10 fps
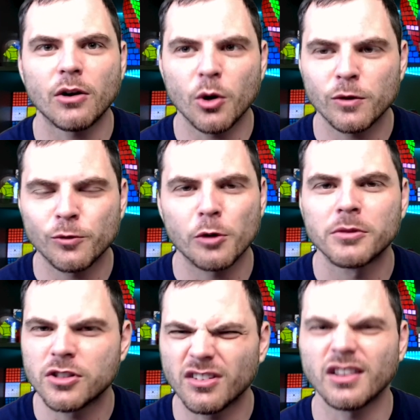go to forums
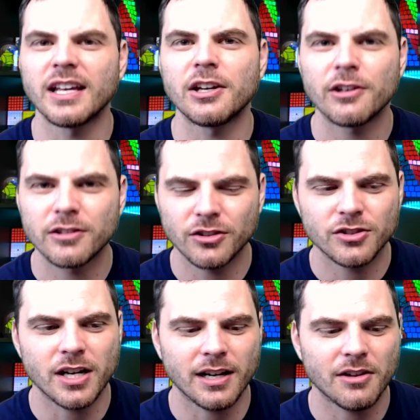and just linger, just
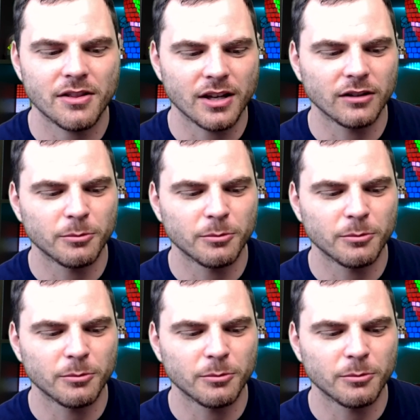check out things.